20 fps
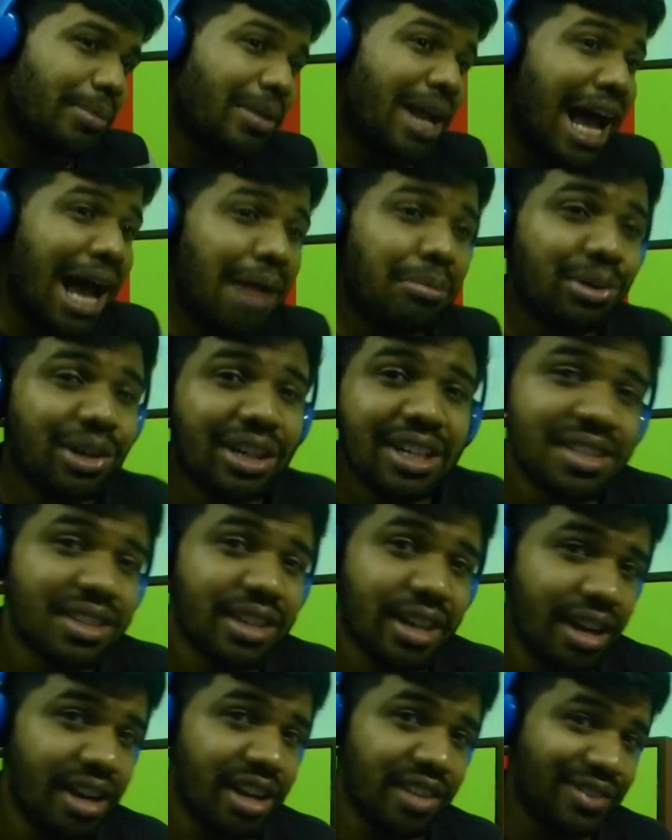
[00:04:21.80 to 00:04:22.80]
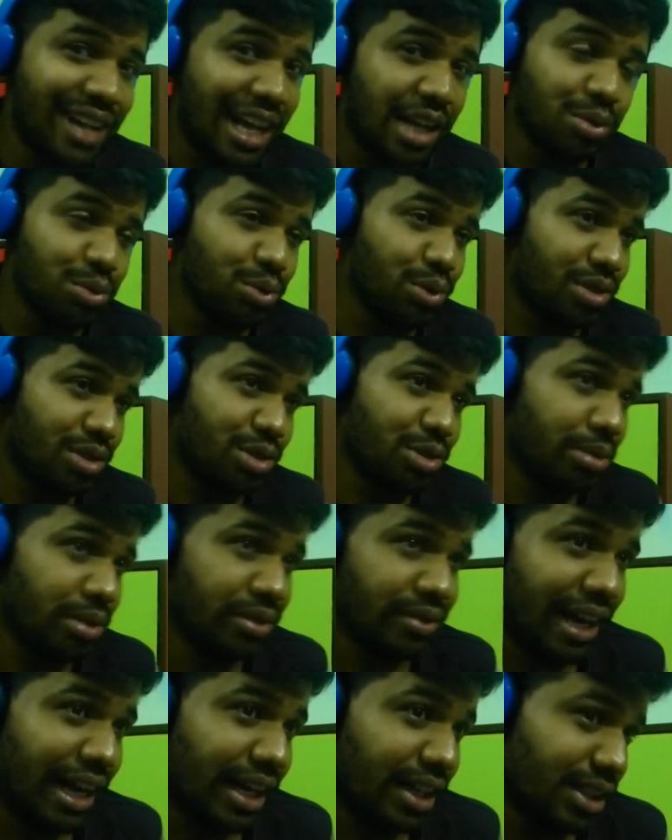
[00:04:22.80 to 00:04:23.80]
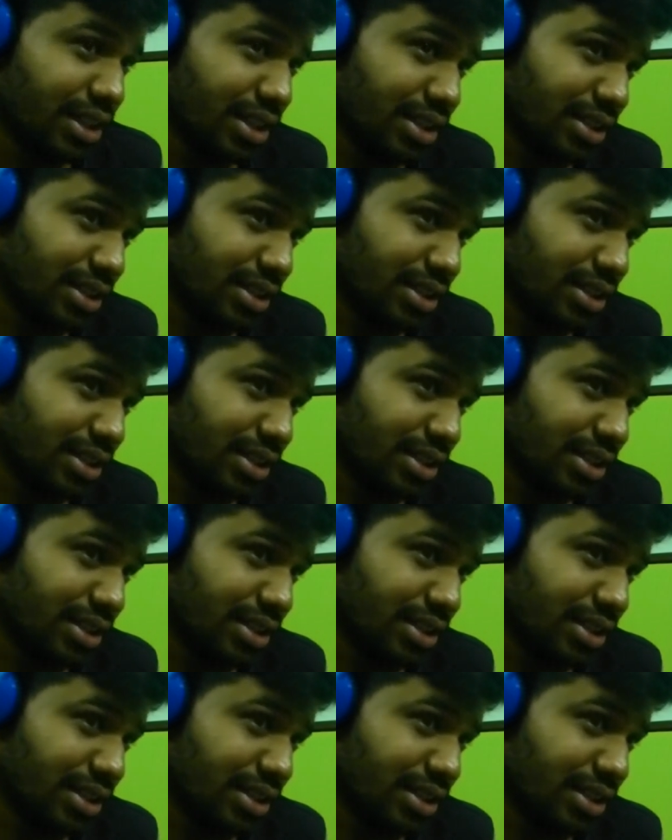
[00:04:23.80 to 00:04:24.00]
I mean, I'm really scared of tattoos, to be frank.